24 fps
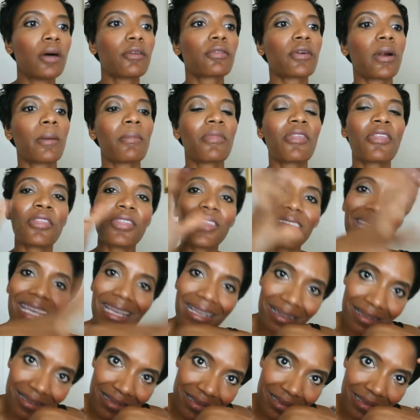from
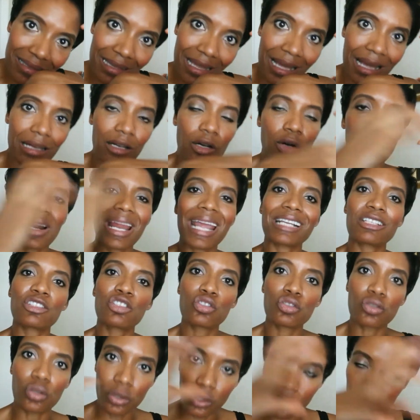things that are
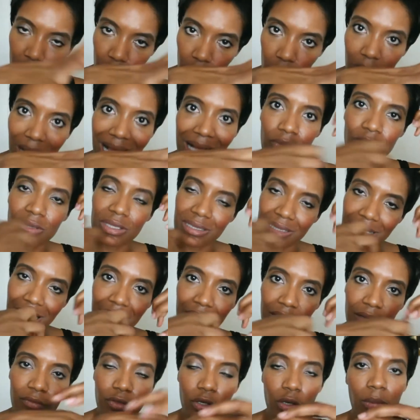external,
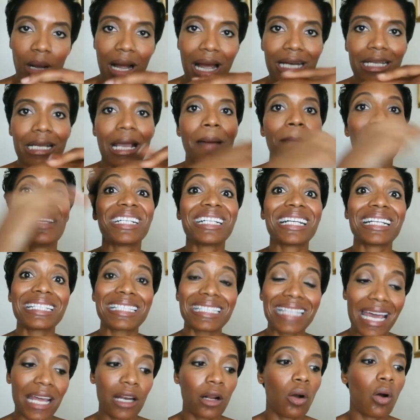outside of your body, because
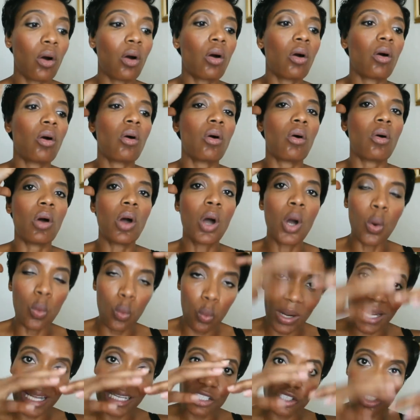that all
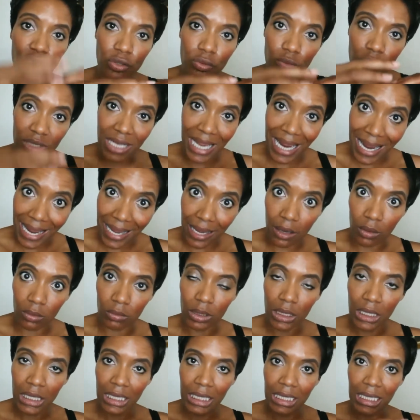weighs you down
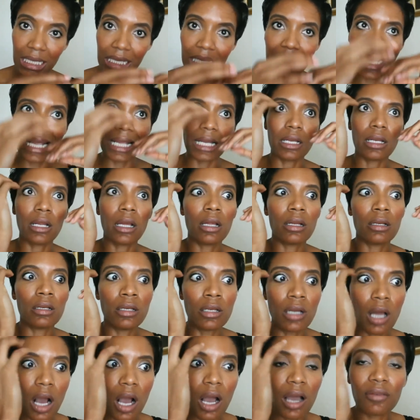in a
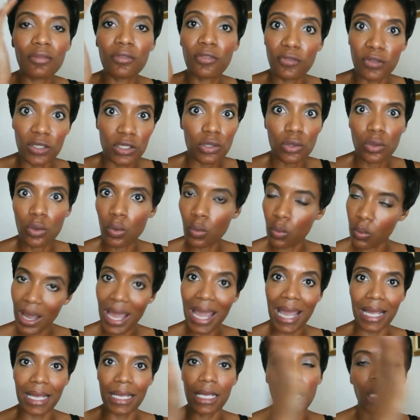non-physical
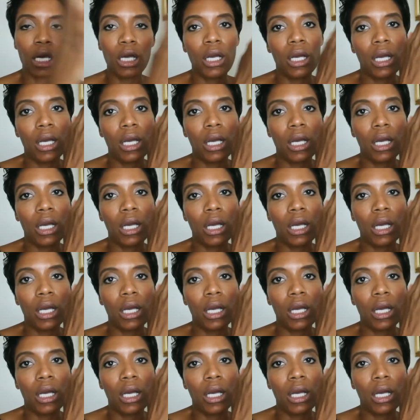way.